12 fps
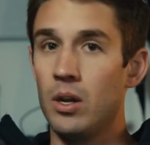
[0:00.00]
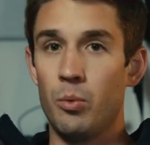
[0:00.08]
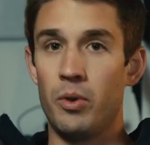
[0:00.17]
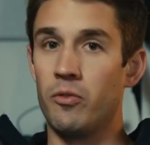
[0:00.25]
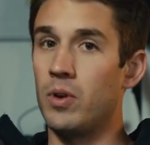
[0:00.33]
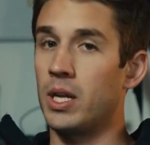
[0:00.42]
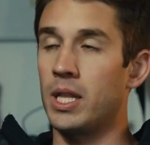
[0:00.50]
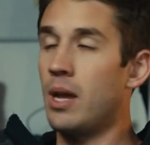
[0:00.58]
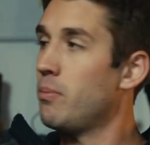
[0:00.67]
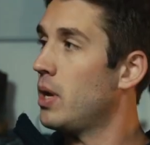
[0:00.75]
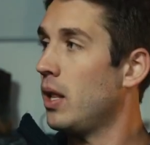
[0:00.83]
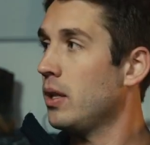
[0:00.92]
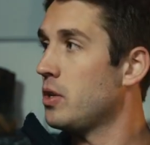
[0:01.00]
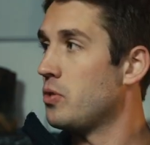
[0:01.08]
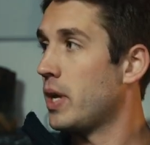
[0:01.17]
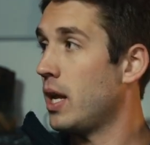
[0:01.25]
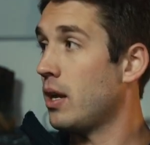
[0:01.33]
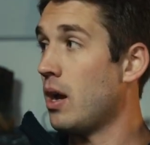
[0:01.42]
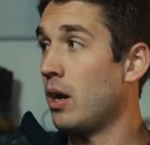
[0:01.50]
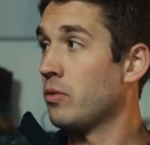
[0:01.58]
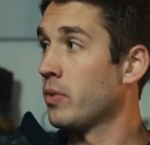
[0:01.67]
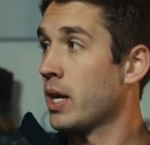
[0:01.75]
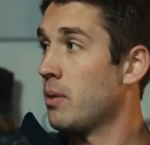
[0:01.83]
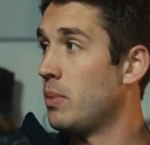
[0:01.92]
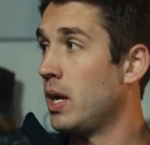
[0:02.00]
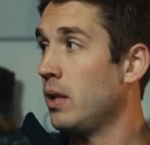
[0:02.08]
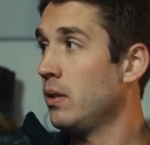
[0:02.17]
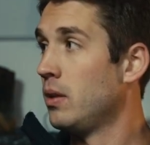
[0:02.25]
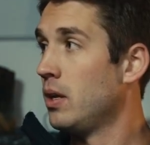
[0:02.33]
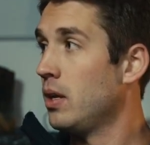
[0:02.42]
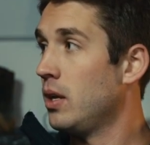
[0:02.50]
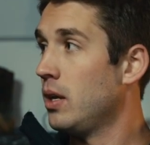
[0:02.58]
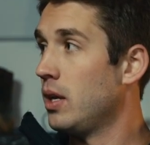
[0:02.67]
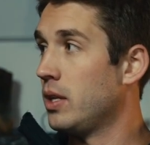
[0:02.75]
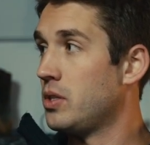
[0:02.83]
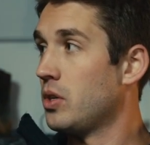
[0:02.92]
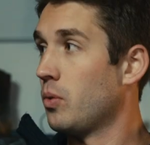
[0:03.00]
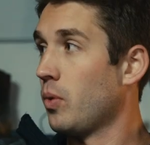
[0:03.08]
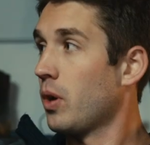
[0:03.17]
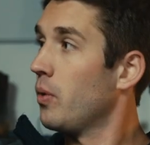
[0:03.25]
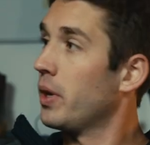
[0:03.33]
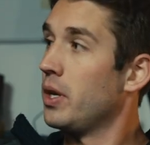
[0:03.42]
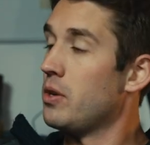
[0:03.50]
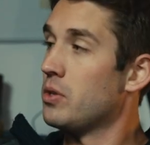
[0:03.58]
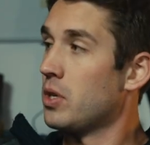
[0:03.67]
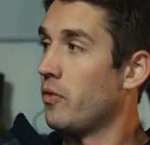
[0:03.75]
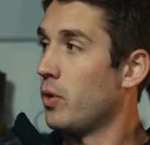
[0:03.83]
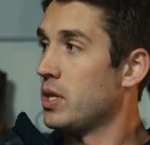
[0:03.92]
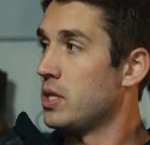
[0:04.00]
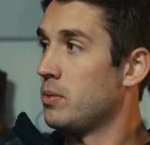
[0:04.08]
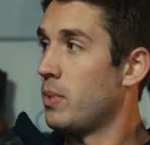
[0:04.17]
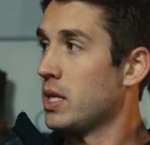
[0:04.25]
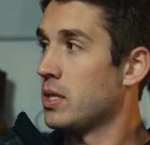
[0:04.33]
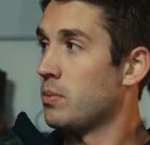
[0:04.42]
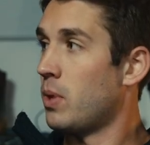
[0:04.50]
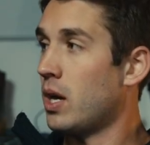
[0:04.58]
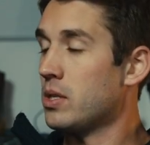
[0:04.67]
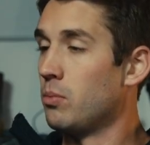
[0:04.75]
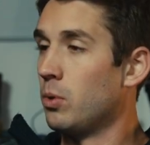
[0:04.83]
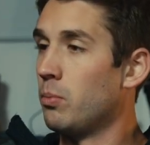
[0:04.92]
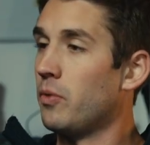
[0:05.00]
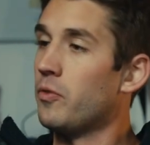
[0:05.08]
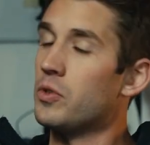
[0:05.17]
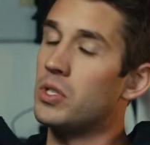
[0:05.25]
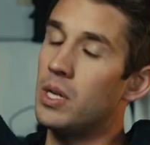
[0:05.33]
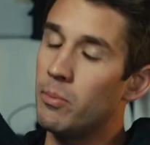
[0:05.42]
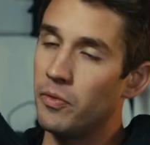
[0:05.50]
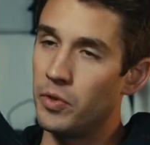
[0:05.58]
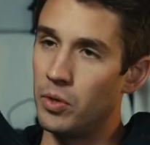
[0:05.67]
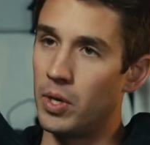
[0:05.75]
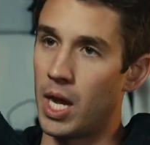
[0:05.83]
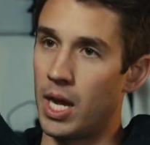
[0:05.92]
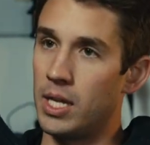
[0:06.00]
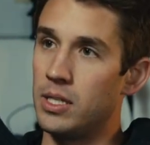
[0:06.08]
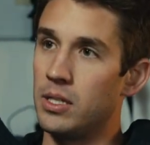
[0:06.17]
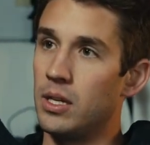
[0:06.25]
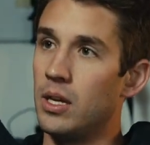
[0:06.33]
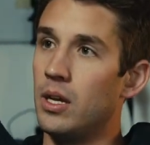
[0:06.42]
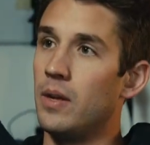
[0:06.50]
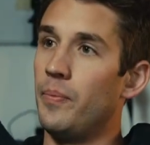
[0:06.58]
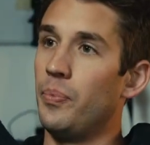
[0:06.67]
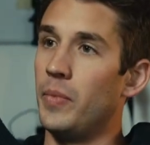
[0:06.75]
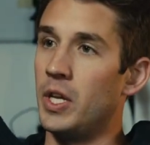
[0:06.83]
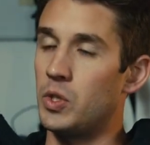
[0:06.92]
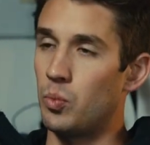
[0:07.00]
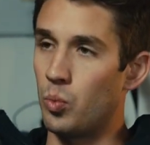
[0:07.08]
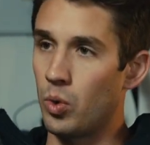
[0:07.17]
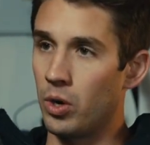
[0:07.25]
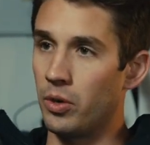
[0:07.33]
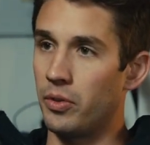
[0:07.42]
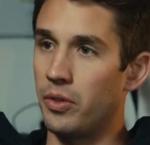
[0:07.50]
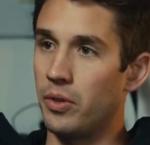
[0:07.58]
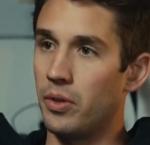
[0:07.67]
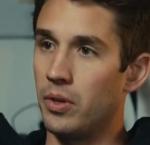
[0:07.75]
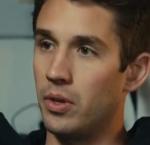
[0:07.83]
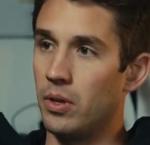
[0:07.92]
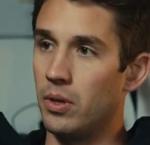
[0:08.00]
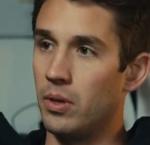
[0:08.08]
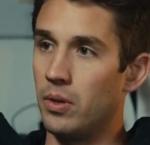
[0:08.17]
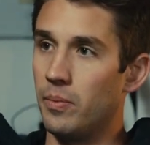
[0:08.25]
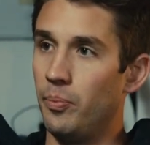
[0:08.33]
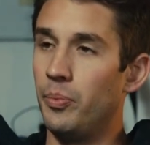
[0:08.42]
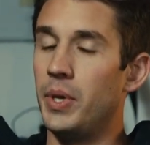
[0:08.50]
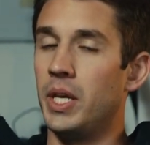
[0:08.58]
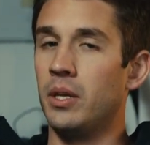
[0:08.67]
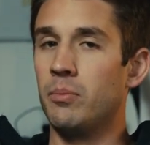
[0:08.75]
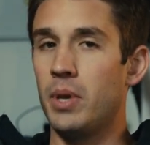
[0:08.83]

we've rung that bell and you can't unring a bell. And so we're going to use our voice as best as possible. But for some of you guys, it's worth being